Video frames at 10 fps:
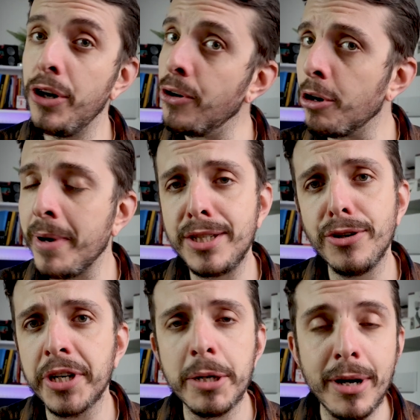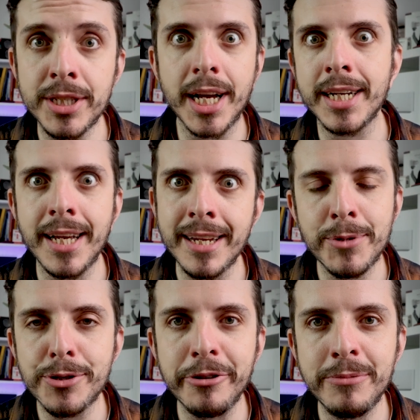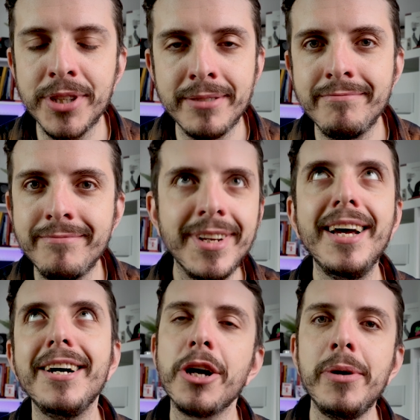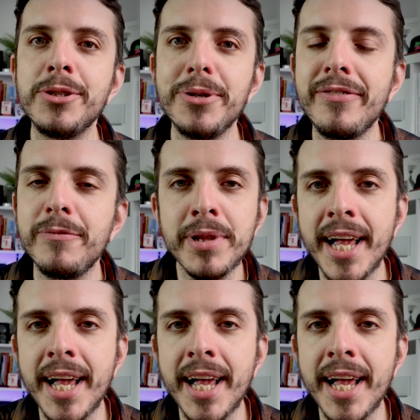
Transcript: nor am I talking about psychedelic mushrooms and going to a different